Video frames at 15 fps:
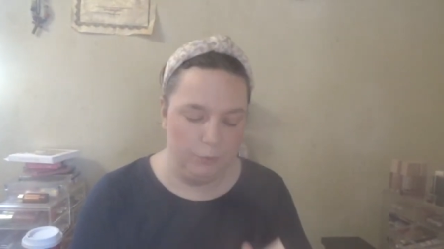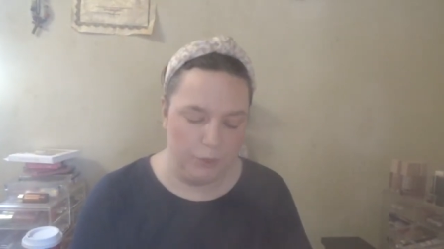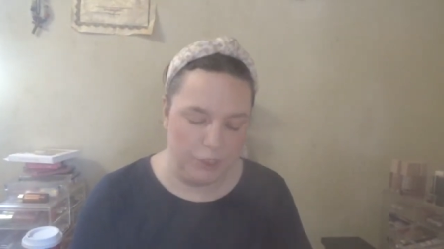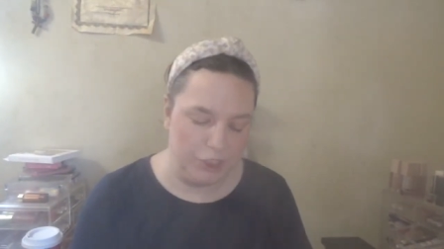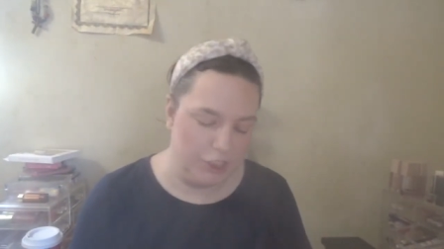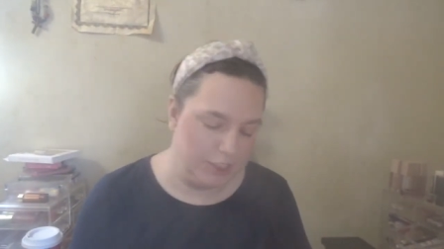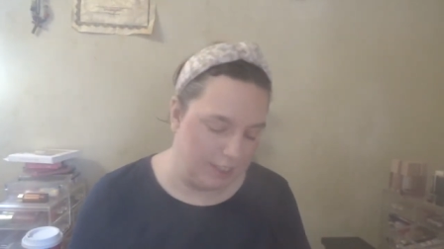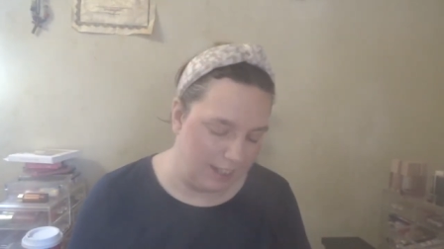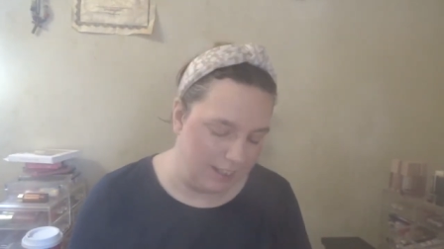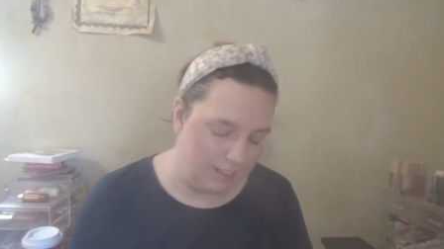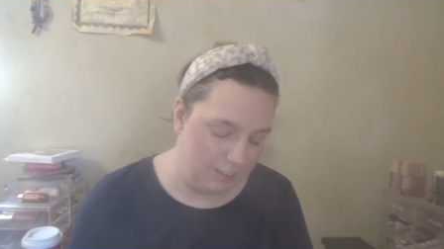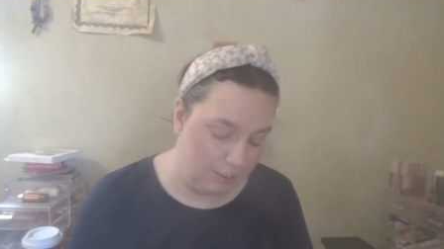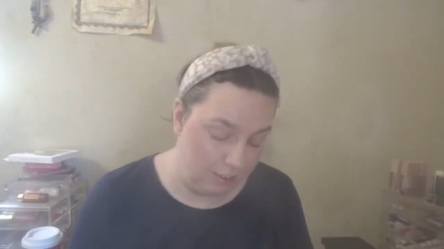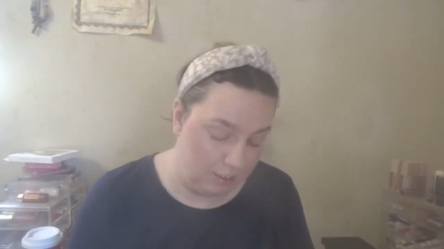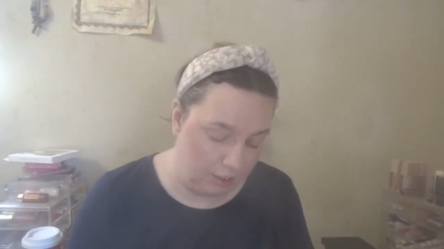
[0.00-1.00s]
which kind of
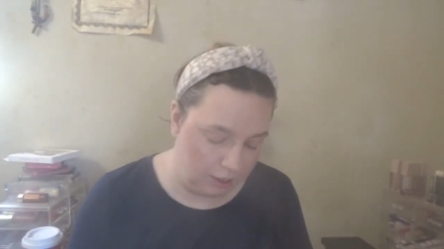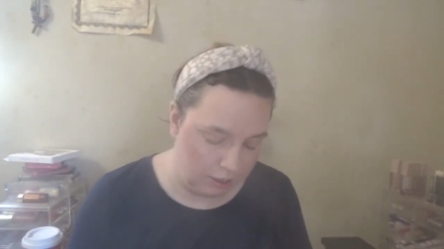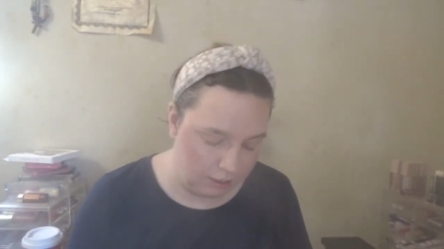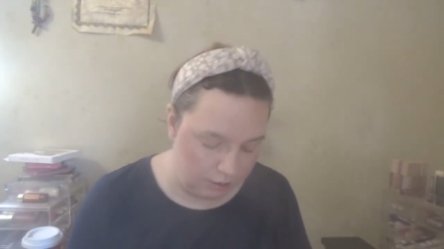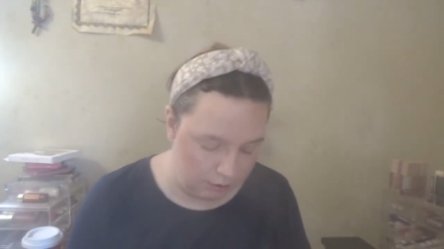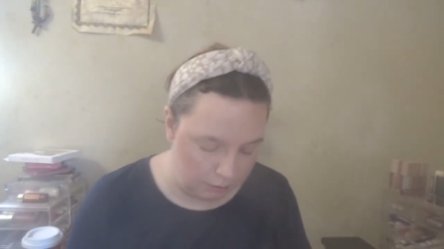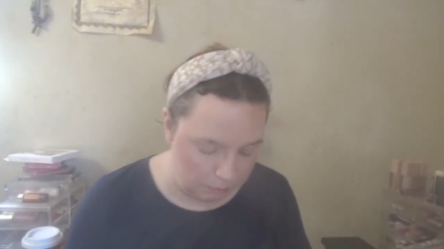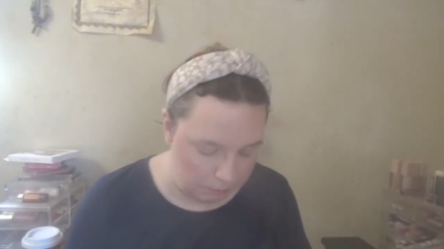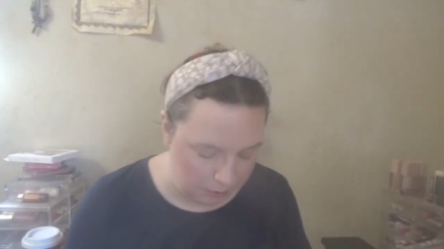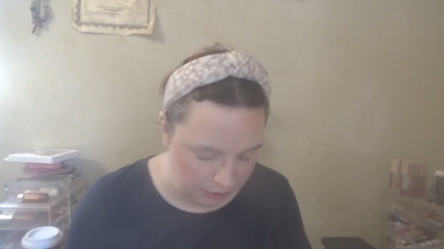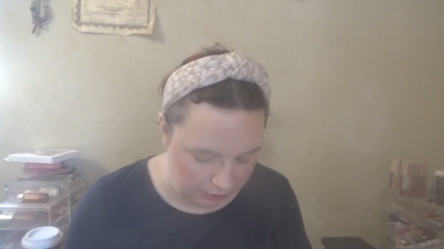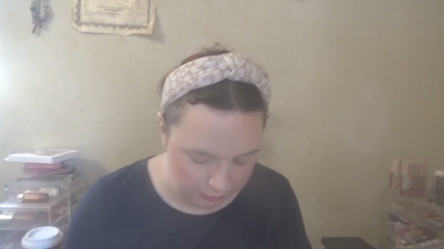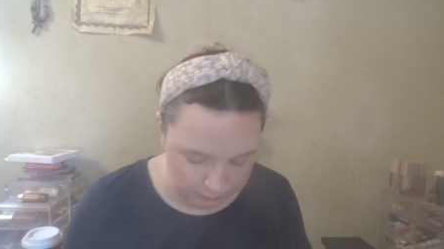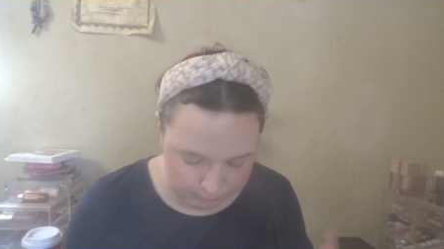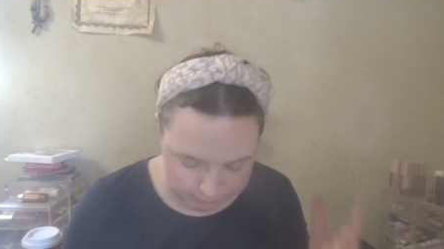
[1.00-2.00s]
sucks, but